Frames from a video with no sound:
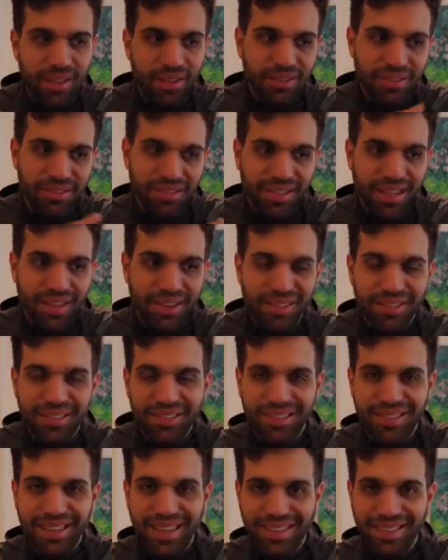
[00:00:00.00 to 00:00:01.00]
because they
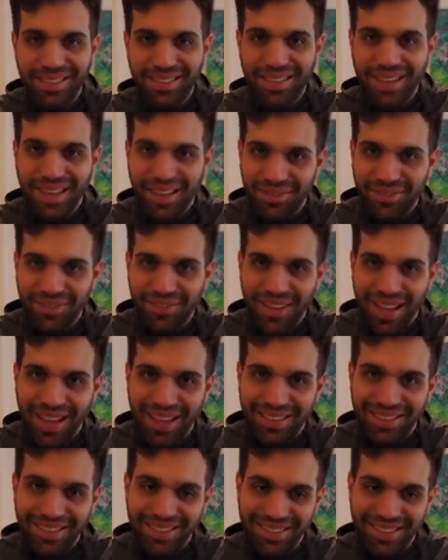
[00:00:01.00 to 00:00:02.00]
also tend to get
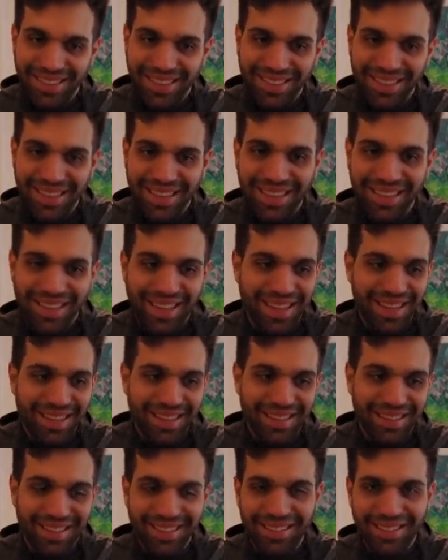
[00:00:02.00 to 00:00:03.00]
fat, because then they
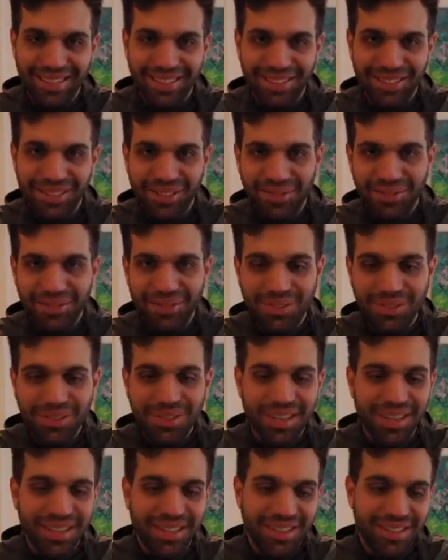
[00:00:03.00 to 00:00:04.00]
get like the good
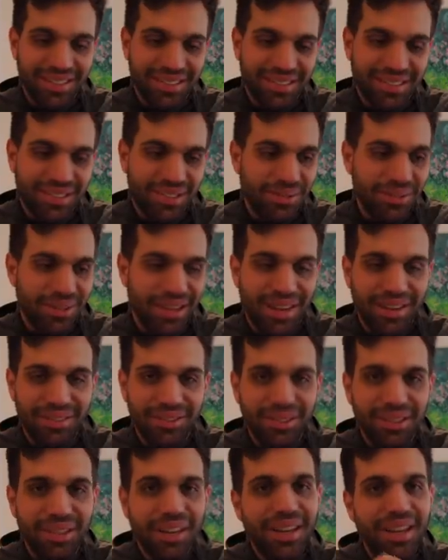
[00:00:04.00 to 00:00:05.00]
food and can just do
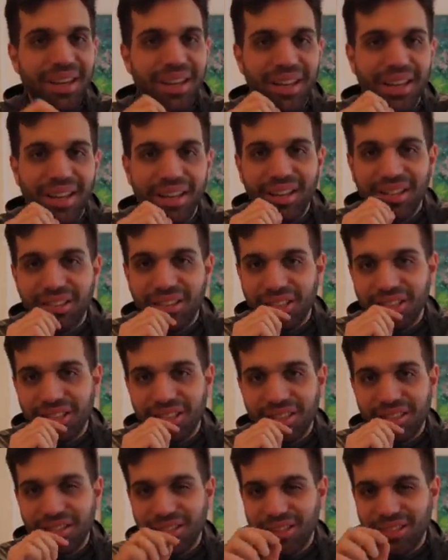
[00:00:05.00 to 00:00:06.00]
whatever.
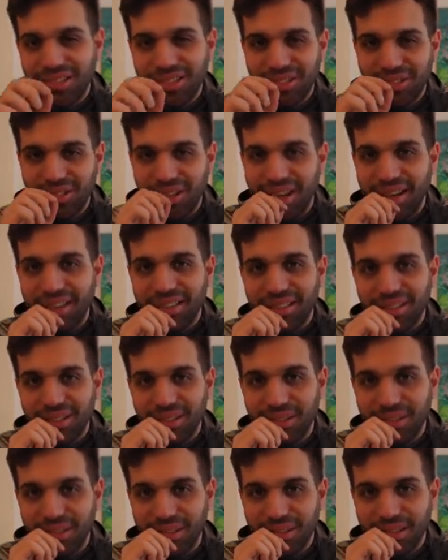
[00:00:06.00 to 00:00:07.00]
Just try
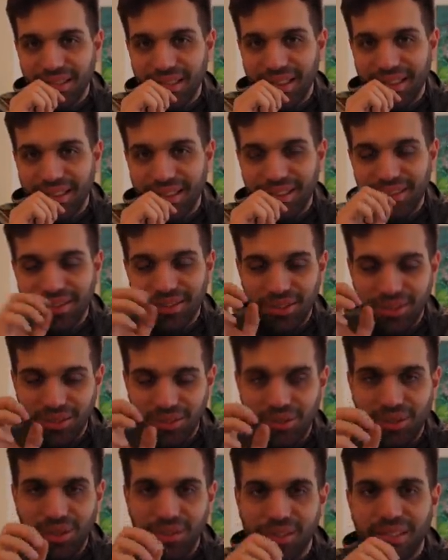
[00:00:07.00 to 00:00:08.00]
to like
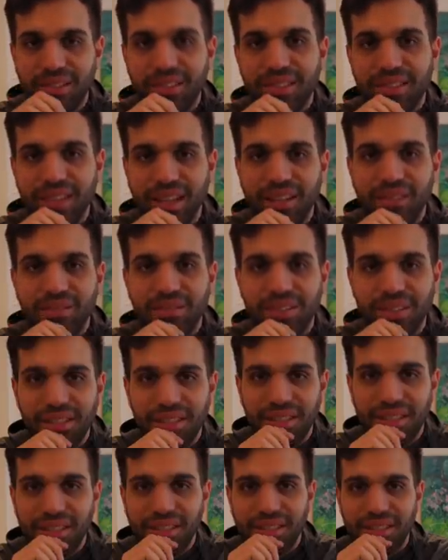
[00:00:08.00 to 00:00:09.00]
control yourself a
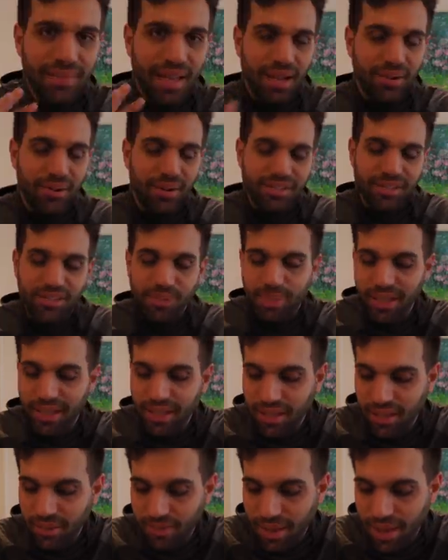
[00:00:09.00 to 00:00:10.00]
little. Anyway,
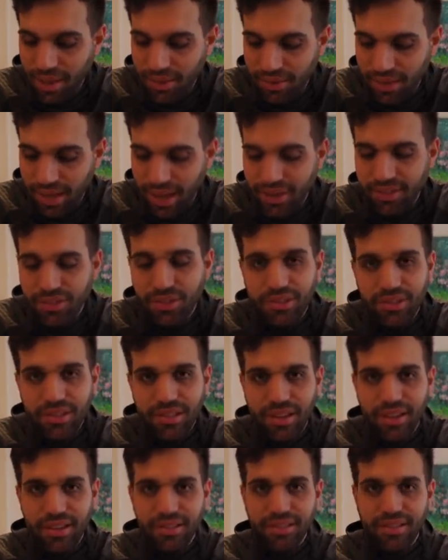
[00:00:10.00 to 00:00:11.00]
speaking about
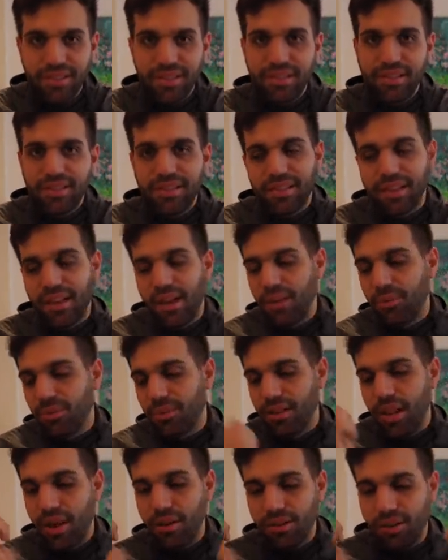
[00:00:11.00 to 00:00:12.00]
exercises, I
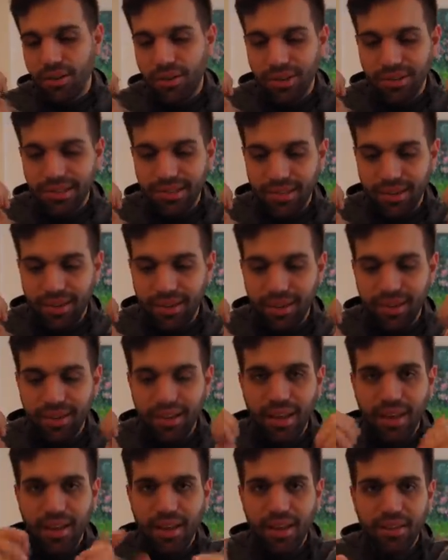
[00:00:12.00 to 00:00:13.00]
will now go outside,
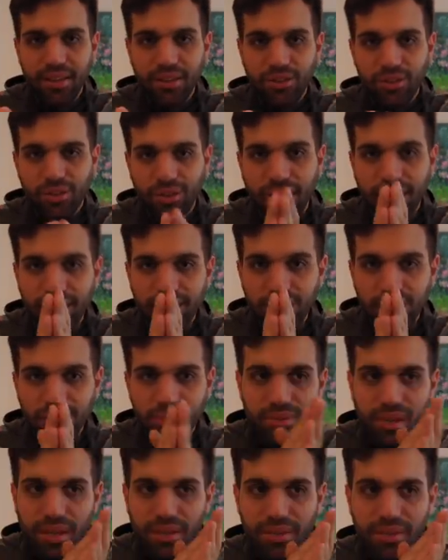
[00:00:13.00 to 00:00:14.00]
try to
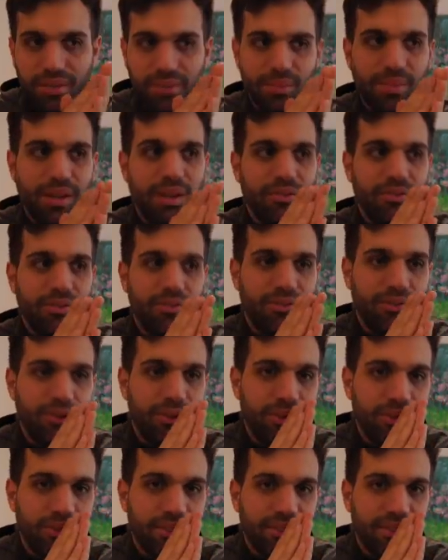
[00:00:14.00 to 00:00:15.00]
run my
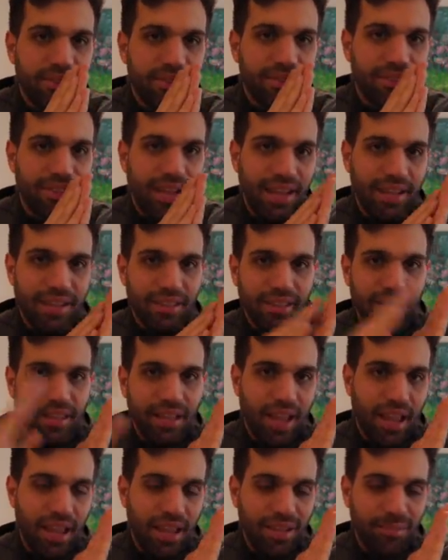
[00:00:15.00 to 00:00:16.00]
first
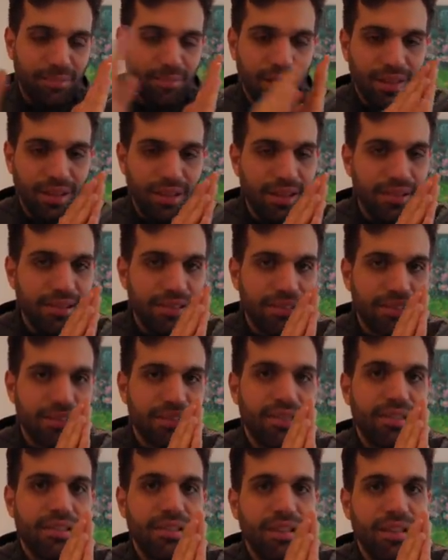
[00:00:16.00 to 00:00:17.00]
10K
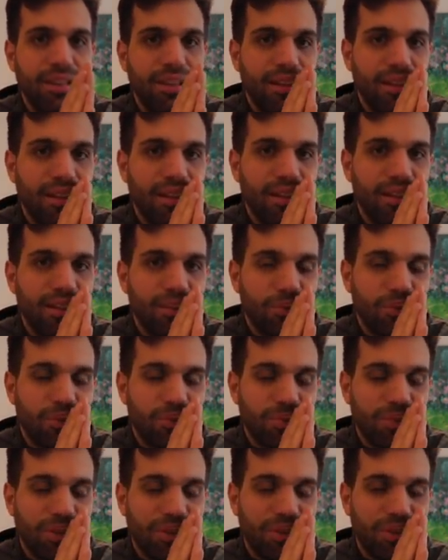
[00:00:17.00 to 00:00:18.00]
plus.
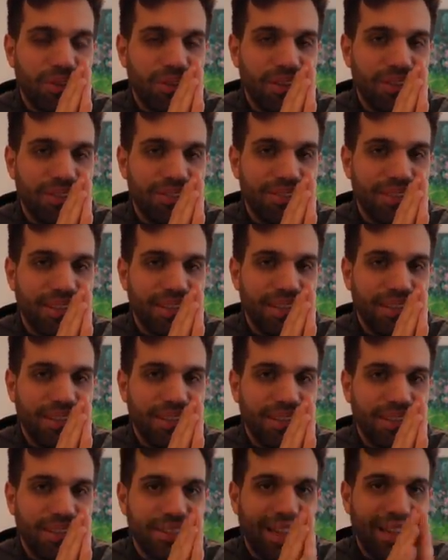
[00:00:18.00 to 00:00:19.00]
Wish me a whole lot of
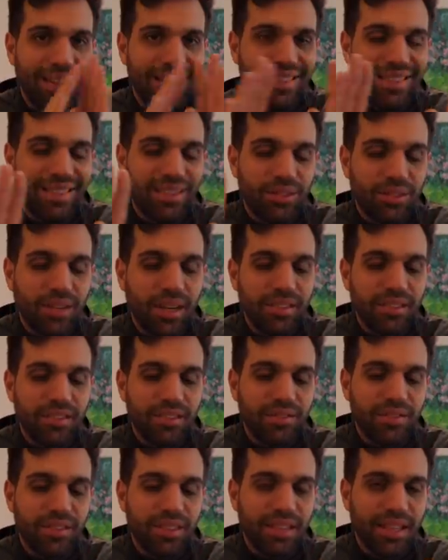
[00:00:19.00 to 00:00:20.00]
luck. And the rest
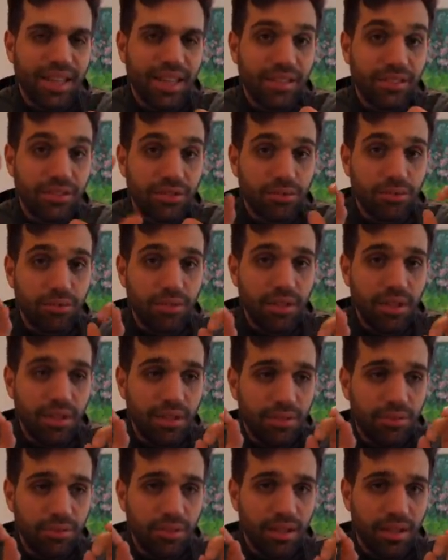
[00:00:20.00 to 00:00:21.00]
of the day is
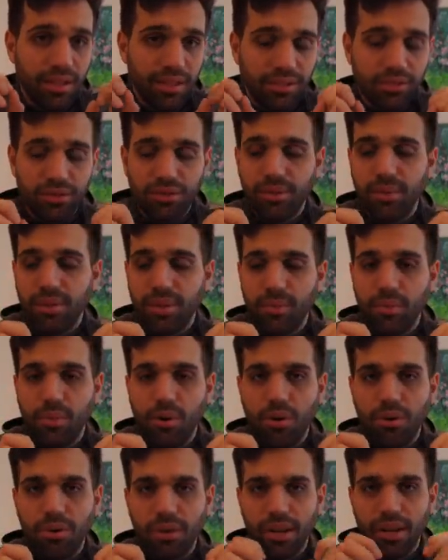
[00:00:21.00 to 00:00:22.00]
really, really extremely
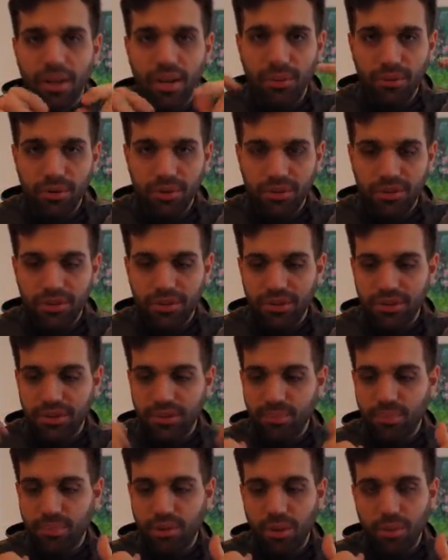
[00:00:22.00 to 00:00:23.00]
boring. I will
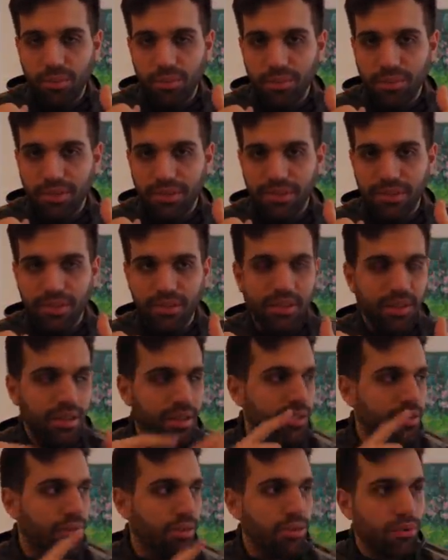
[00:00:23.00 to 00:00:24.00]
just probably sit
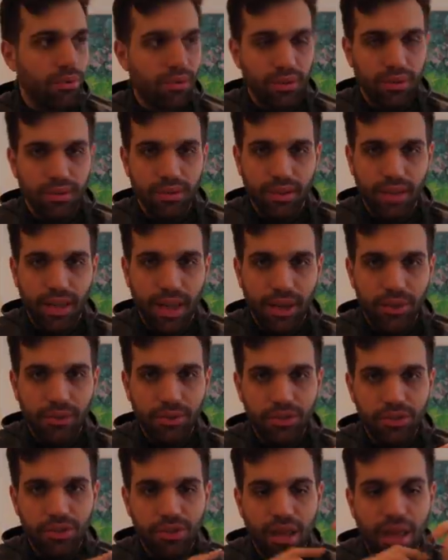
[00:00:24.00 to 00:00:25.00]
here or on the
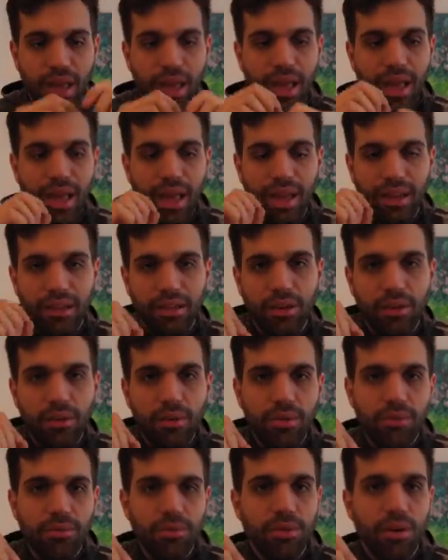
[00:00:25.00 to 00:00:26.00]
couch and go
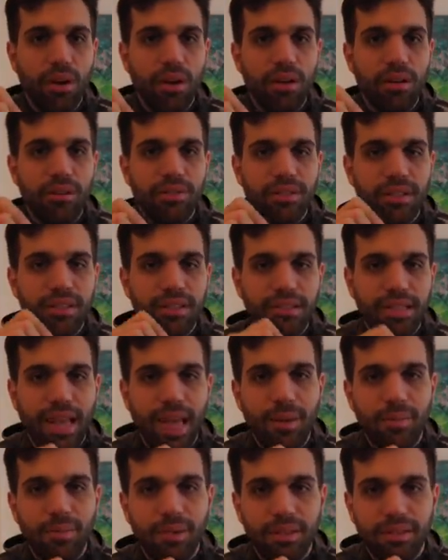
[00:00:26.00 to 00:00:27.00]
through all of the
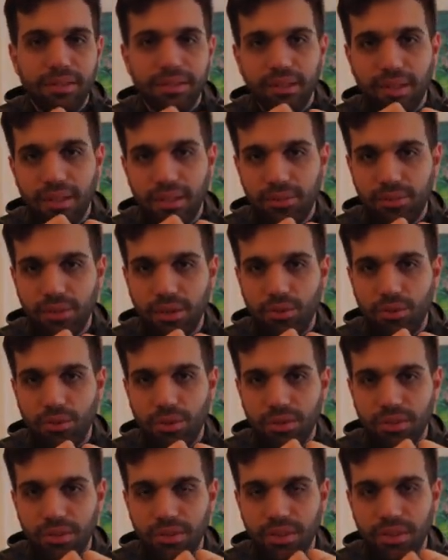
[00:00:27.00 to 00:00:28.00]
samples that I
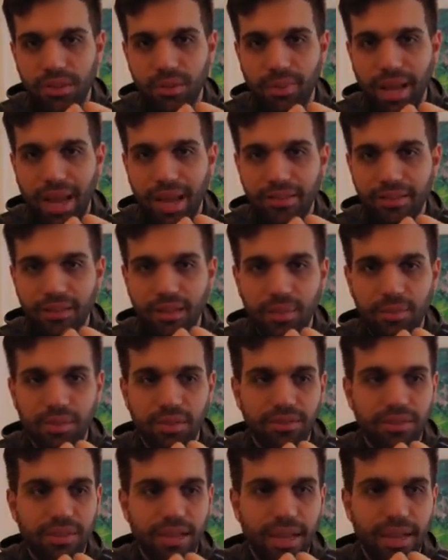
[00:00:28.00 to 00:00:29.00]
recorded in the past
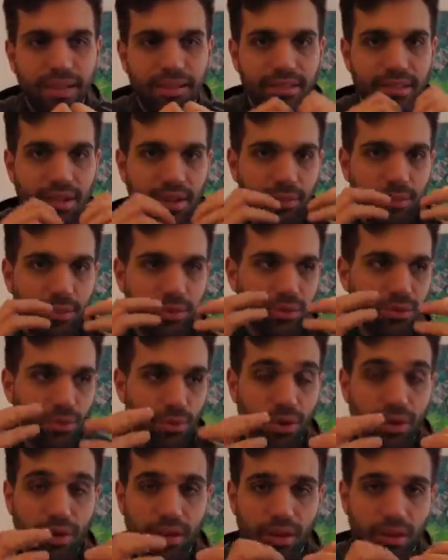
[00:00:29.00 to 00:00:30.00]
couple of days. I was
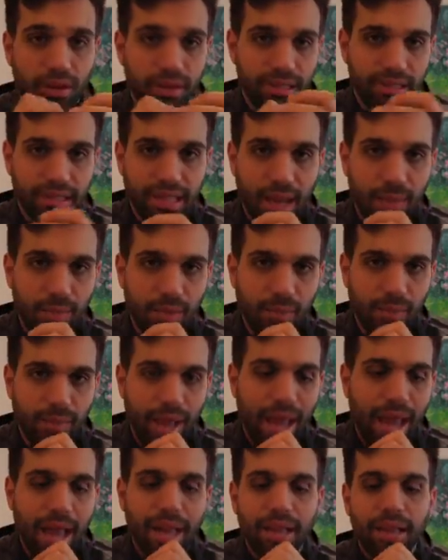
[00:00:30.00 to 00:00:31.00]
working on a sample
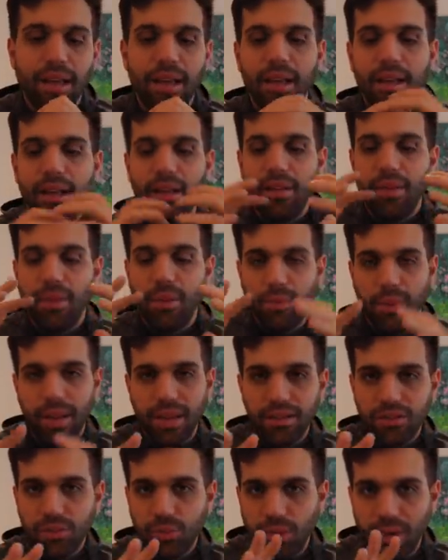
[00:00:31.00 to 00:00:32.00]
pack, the
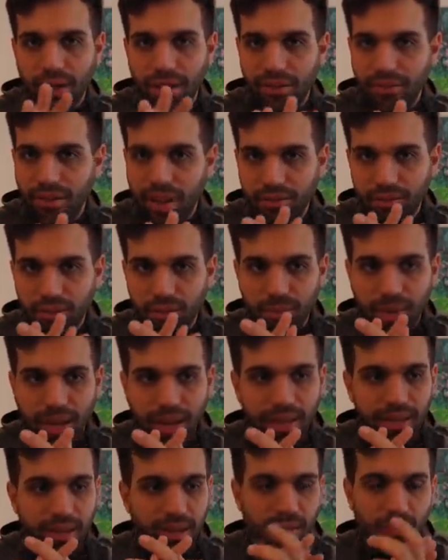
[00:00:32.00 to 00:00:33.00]
biggest one I've ever
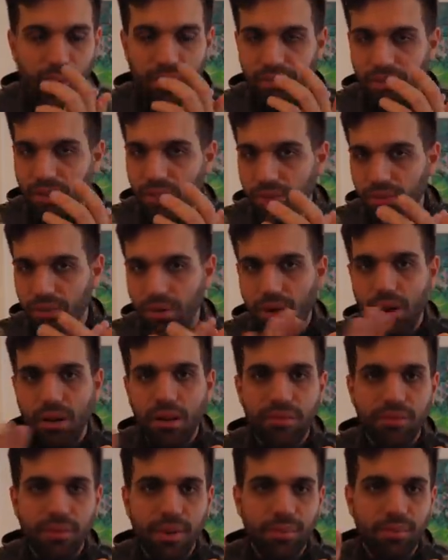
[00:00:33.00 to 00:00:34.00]
made. I went through
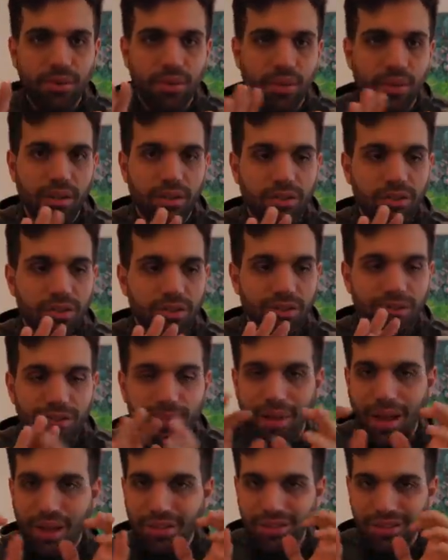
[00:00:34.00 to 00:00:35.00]
all of my productions,
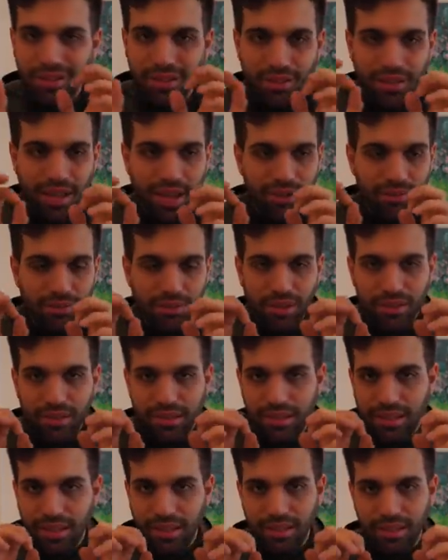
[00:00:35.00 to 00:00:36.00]
bounced out every
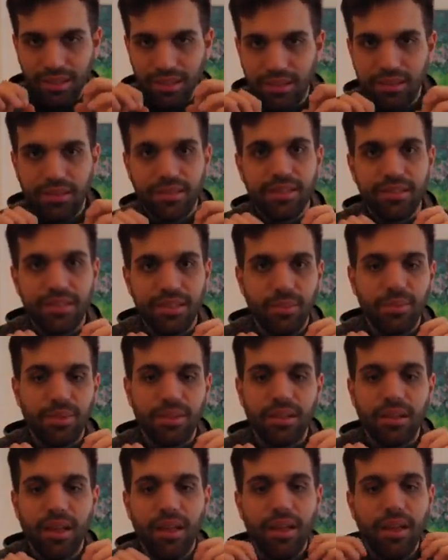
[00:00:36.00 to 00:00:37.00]
single little
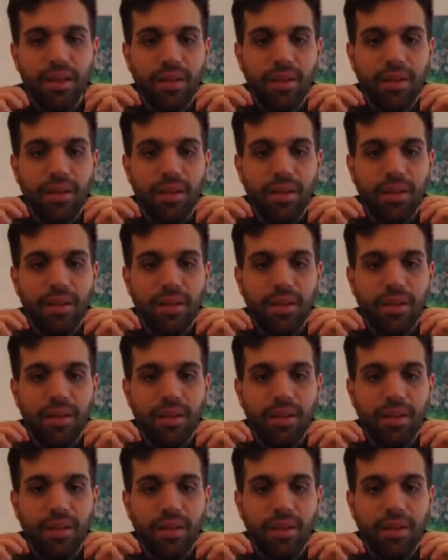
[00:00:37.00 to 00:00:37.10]
snippet